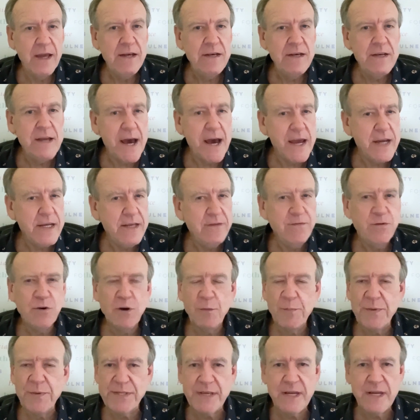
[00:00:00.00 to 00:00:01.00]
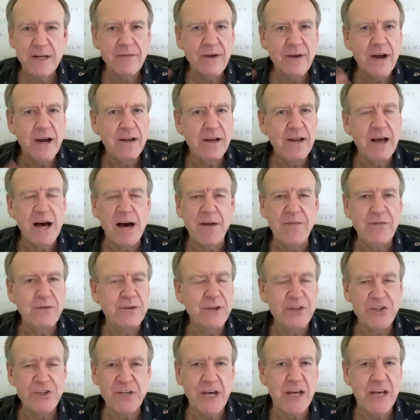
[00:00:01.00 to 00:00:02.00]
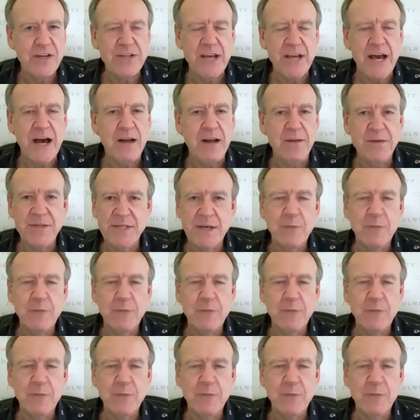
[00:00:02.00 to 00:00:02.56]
94% of our laughter is shut down,